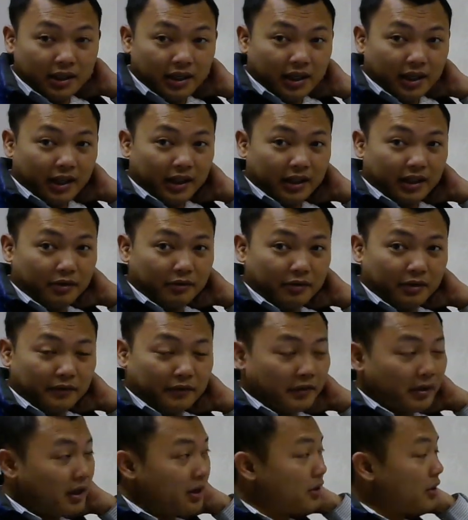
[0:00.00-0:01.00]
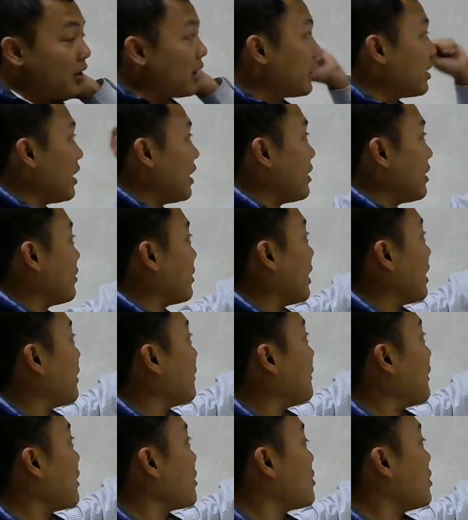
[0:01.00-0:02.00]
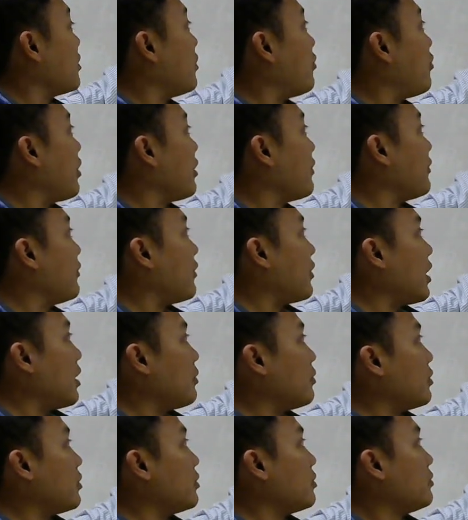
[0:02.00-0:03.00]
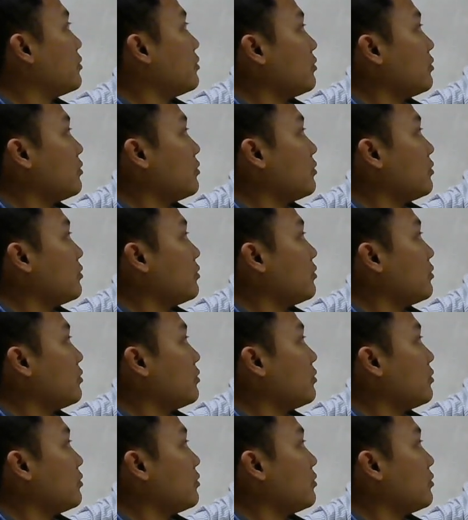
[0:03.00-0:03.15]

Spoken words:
And you differentiate, and you get a function of one variable.